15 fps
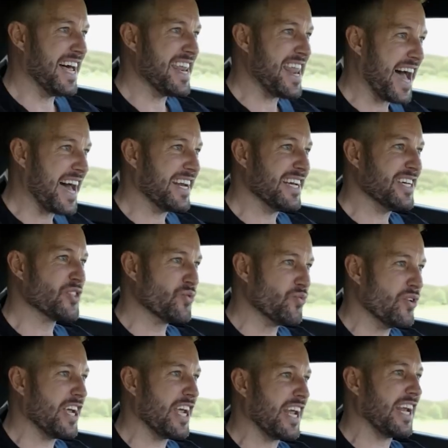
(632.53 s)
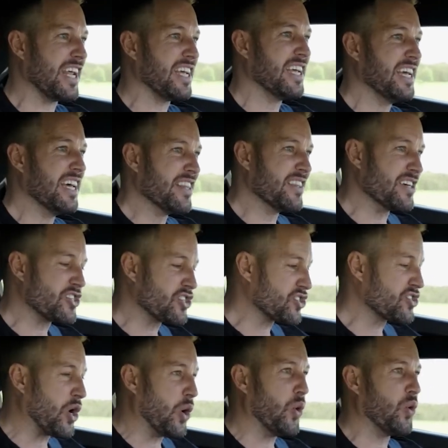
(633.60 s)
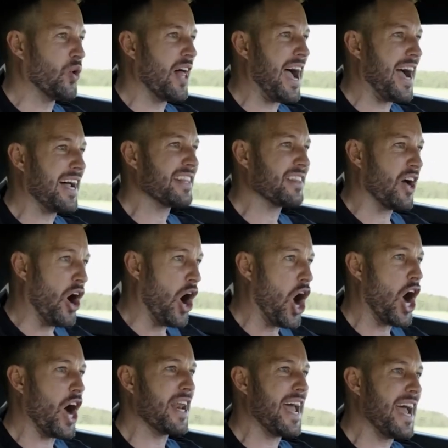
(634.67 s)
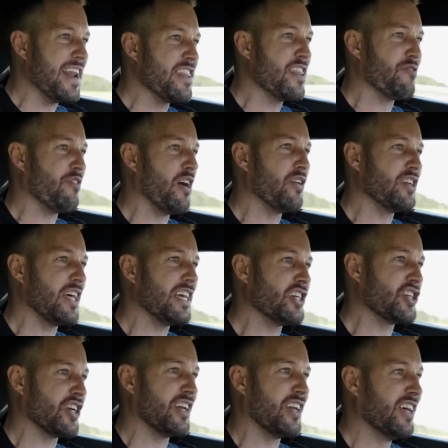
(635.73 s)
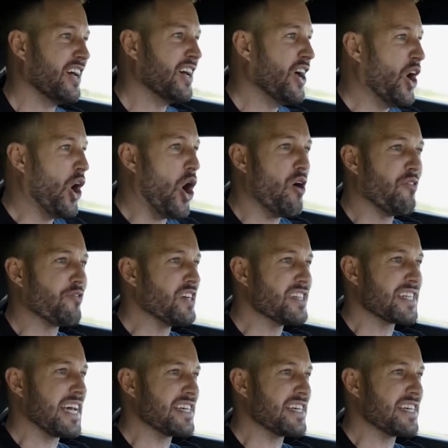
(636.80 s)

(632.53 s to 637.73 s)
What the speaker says: And that is really the soul and the heart and the foundation of this